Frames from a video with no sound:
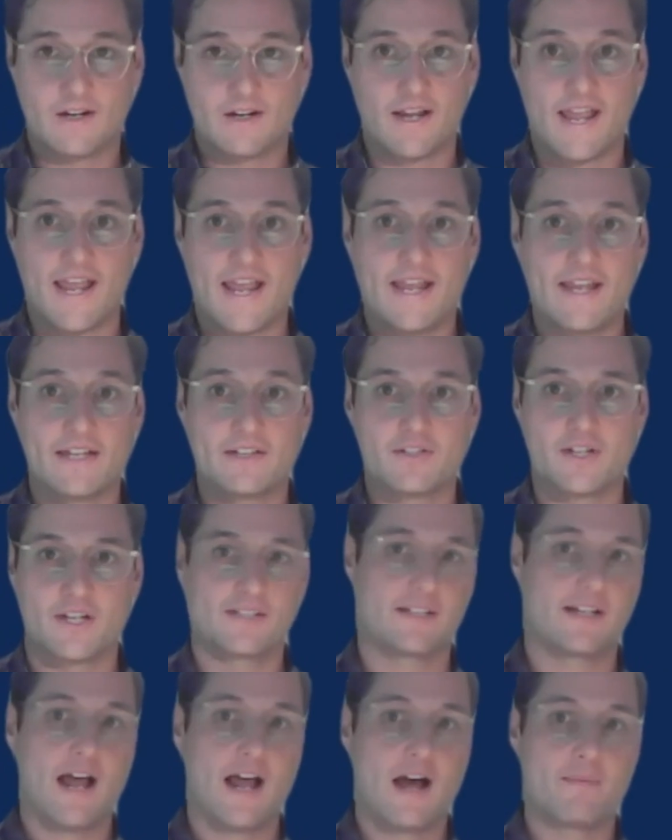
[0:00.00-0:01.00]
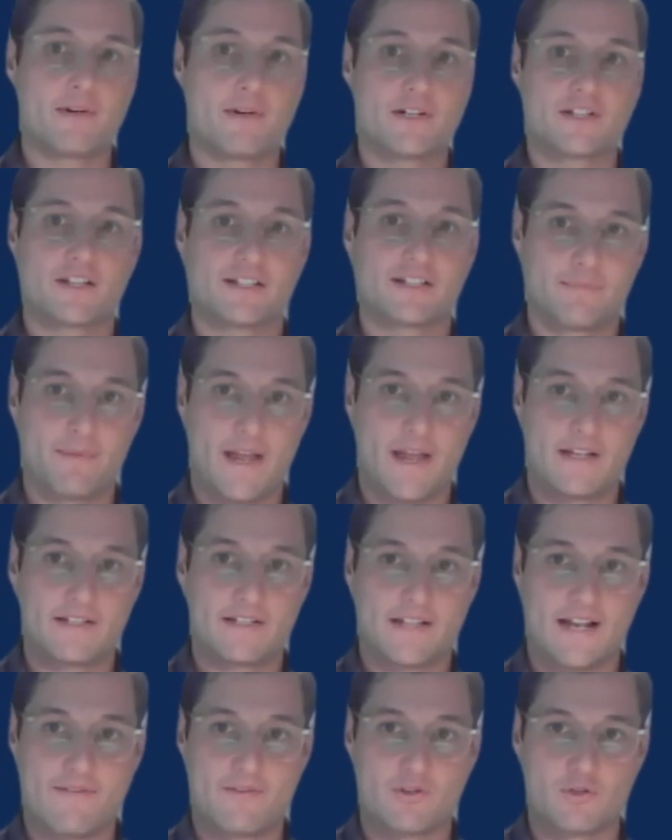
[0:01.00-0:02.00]
age? Is it how much they spend?
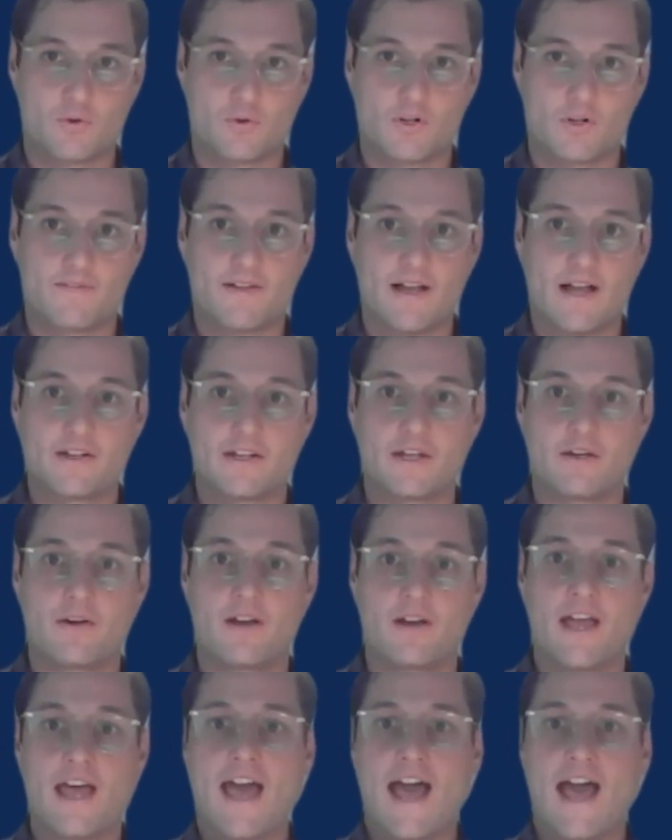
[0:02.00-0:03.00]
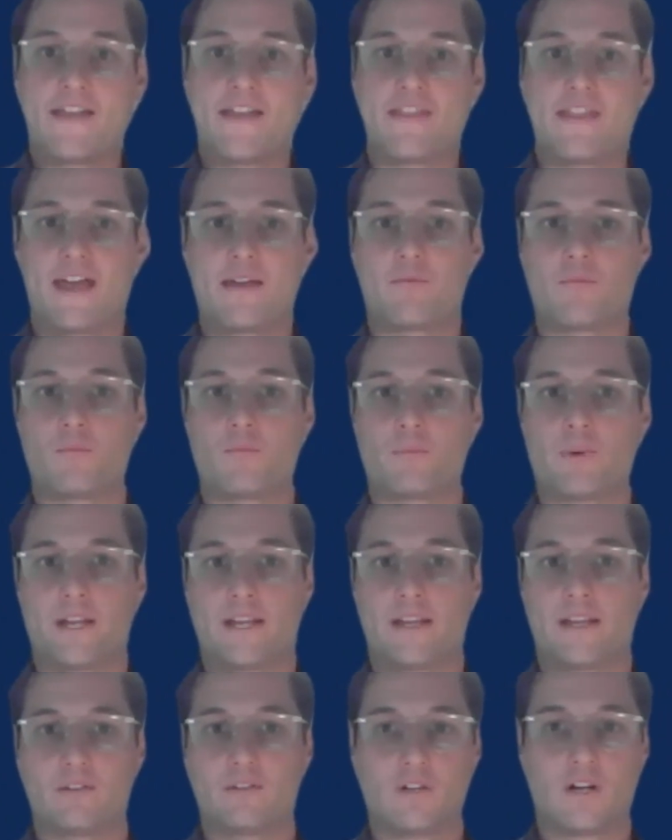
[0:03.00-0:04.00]
Is it average order value? And then
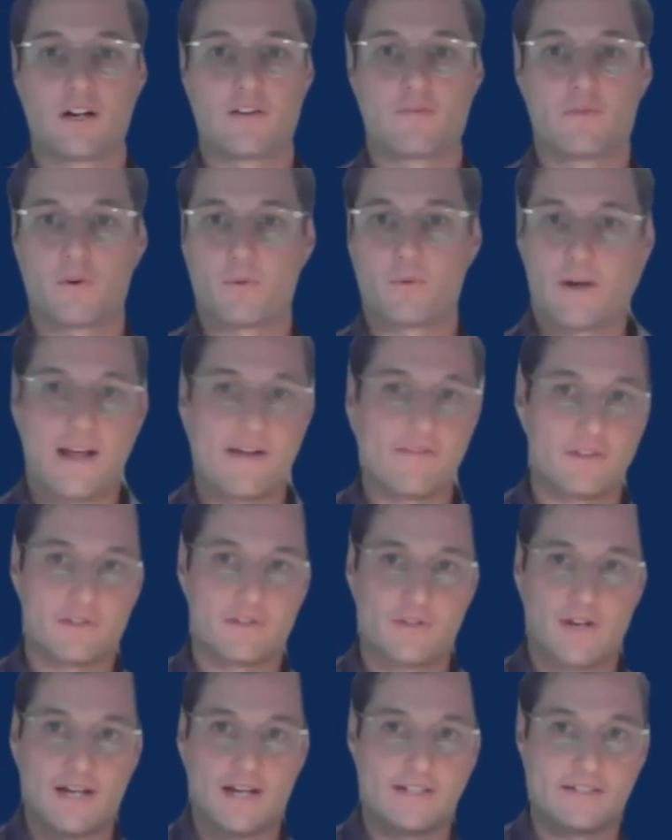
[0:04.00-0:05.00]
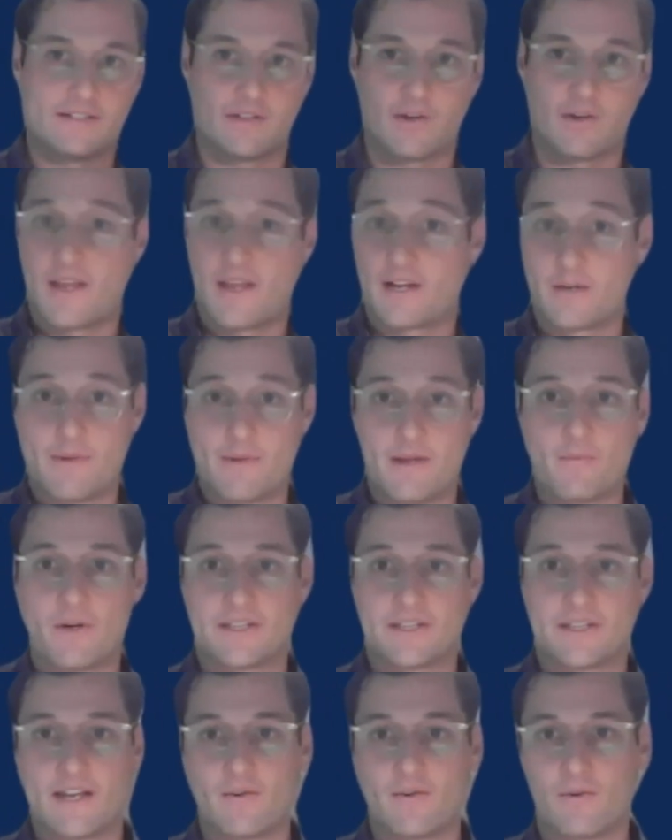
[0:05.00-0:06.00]
we look for whatever the trend is. It could be
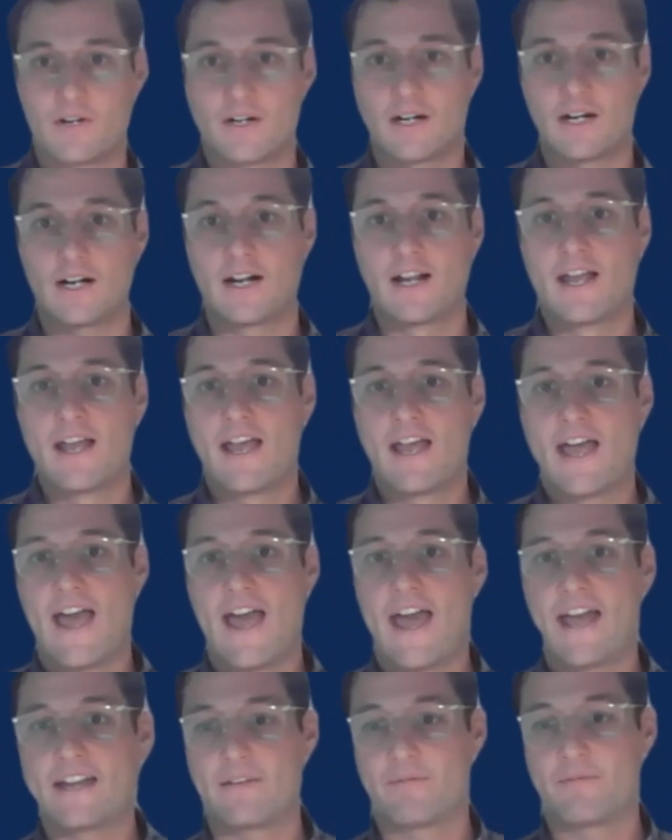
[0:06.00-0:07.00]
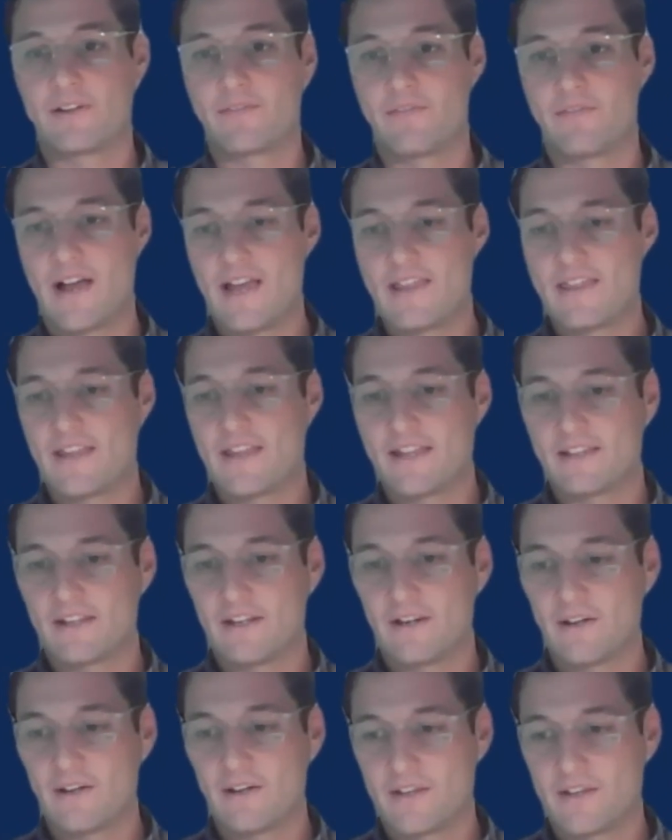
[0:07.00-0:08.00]
what they order. And if we find that,
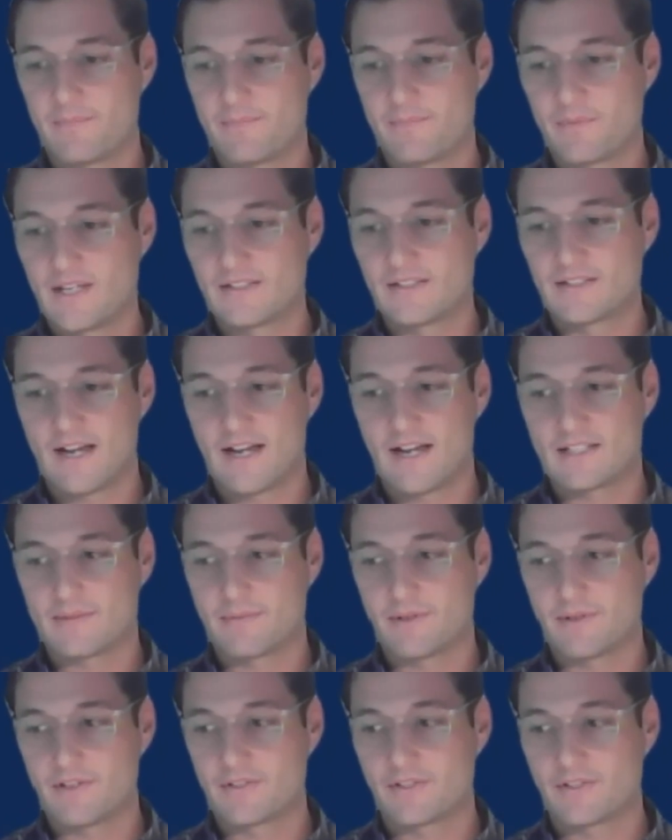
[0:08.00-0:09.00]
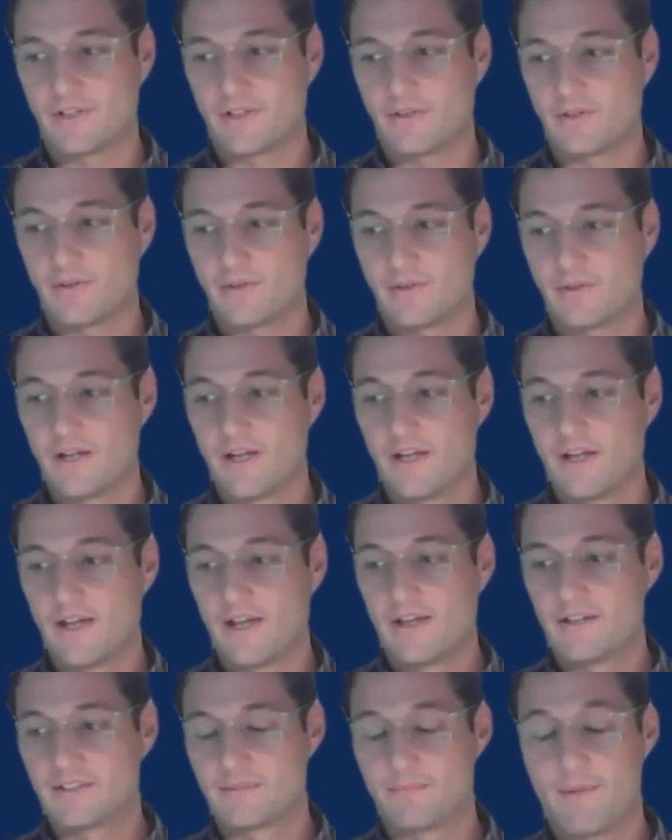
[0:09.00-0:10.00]
that these customers who
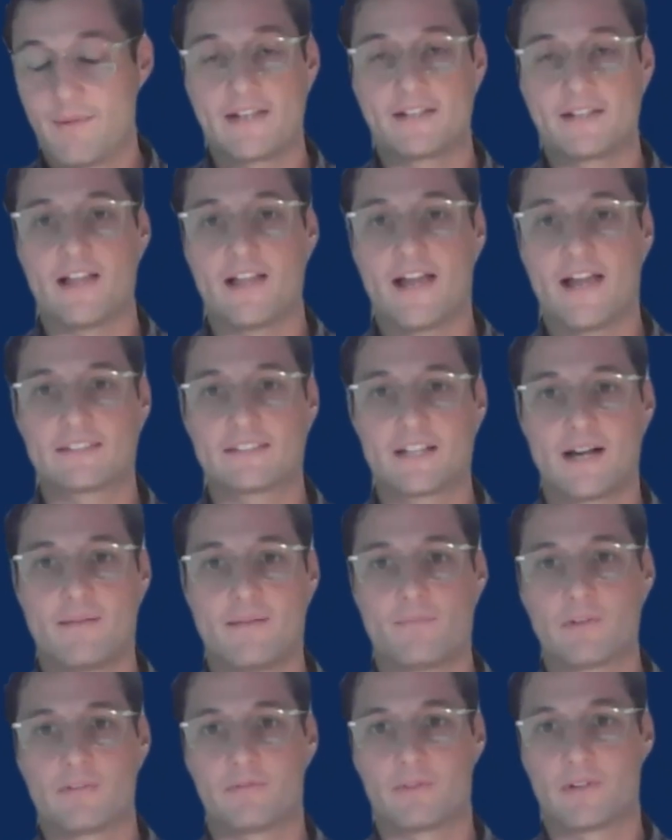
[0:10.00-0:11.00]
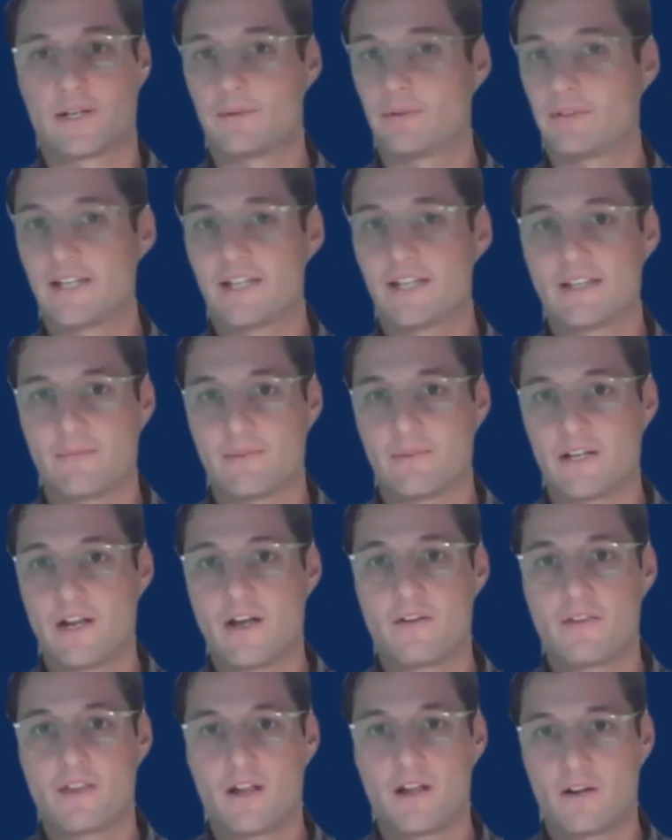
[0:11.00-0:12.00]
spend less come more frequently, then we
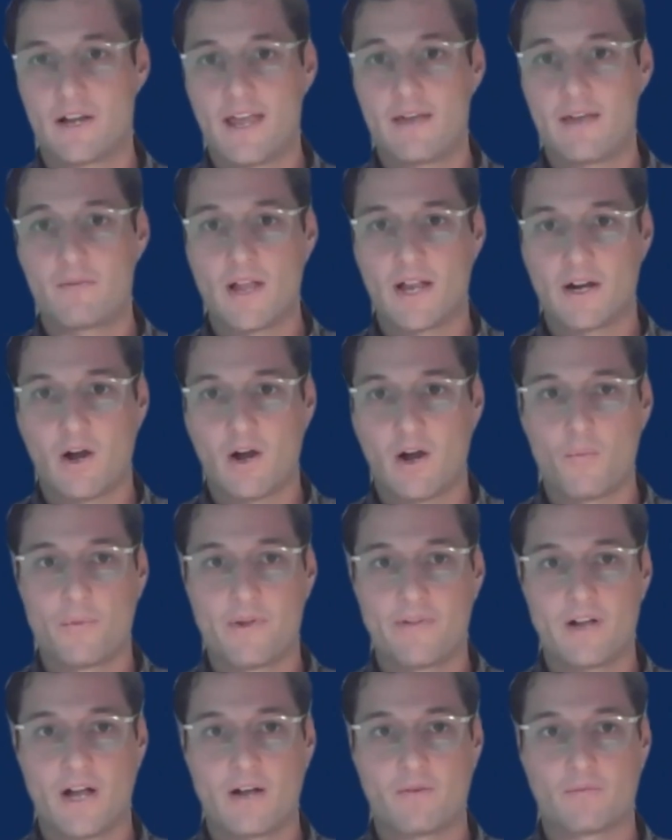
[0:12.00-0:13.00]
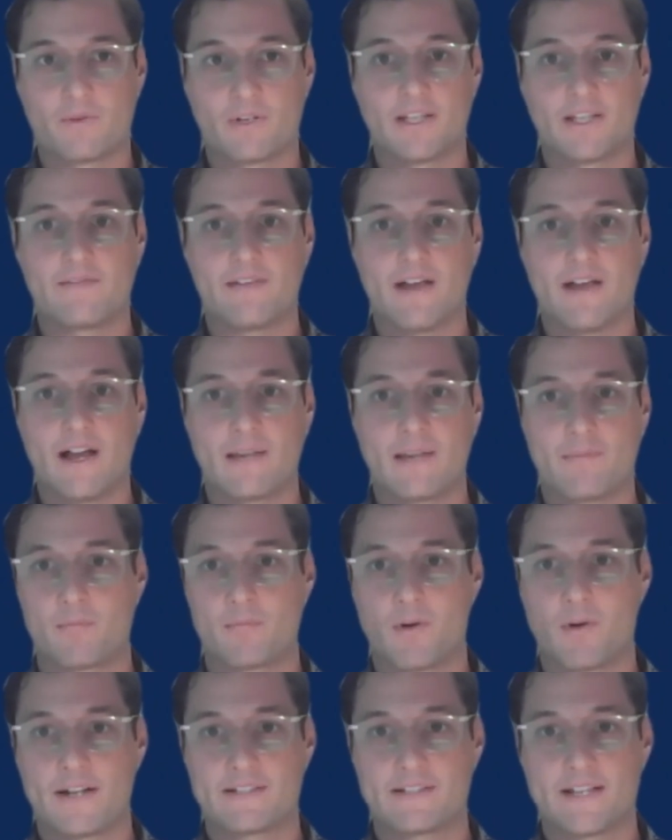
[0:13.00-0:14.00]
know that, okay, like we've got really valuable
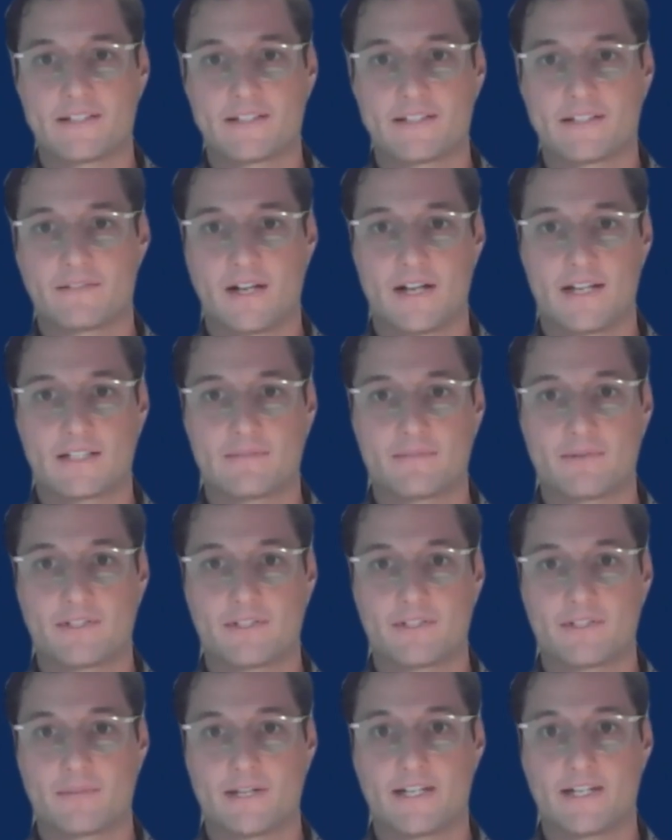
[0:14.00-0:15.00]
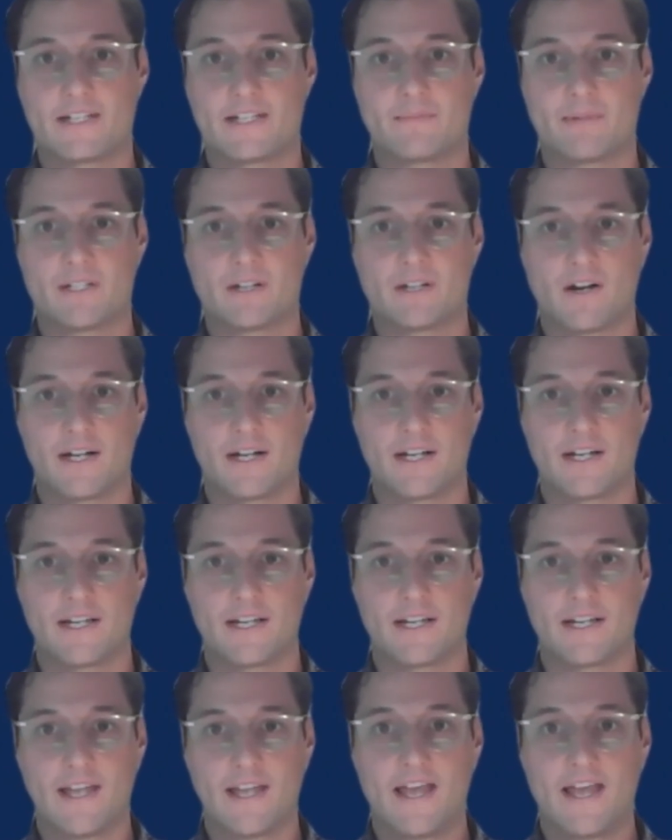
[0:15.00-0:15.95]
price sensitive customers that we need to be targeting.